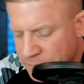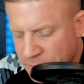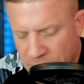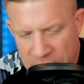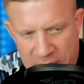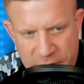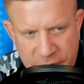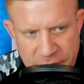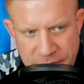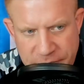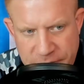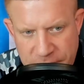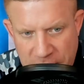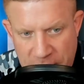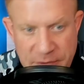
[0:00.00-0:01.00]
I don't know.
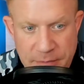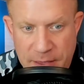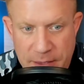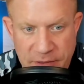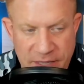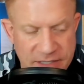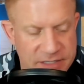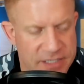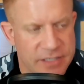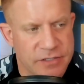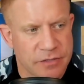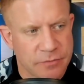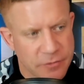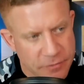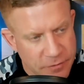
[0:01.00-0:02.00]
I mean, maybe they'd stay
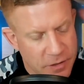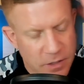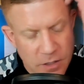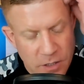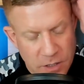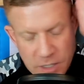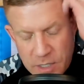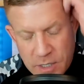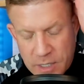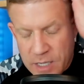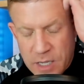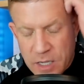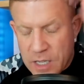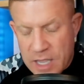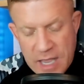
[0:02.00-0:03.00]
sober.
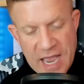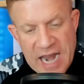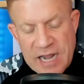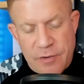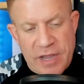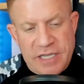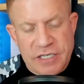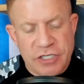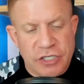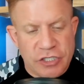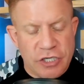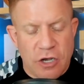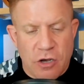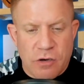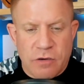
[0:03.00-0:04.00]
Anyway,
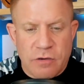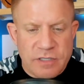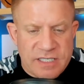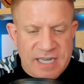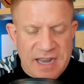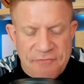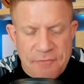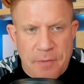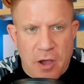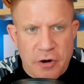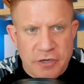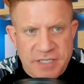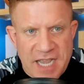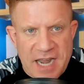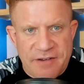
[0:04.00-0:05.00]
so Stephan Bonner
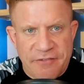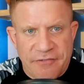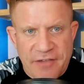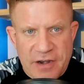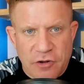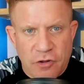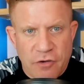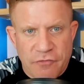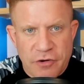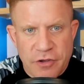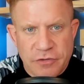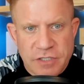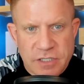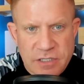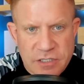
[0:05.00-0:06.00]
died of a fentanyl
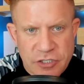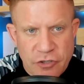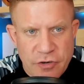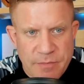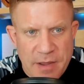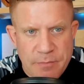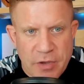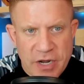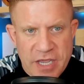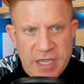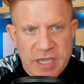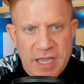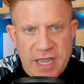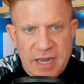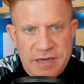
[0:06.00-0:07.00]
overdose. So did my
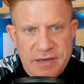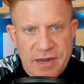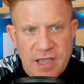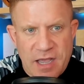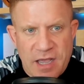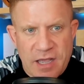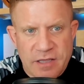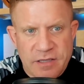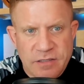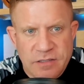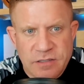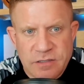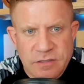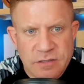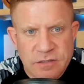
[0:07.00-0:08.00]
buddy and
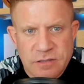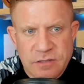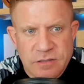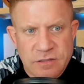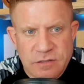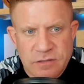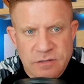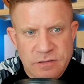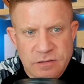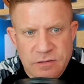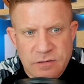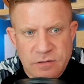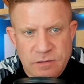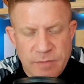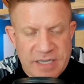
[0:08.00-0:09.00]

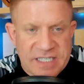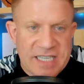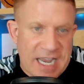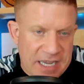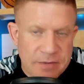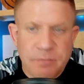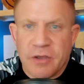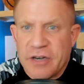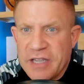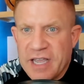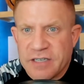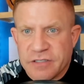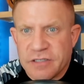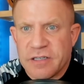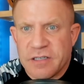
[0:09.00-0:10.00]
my second buddy,
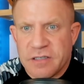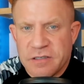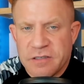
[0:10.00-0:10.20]
actually.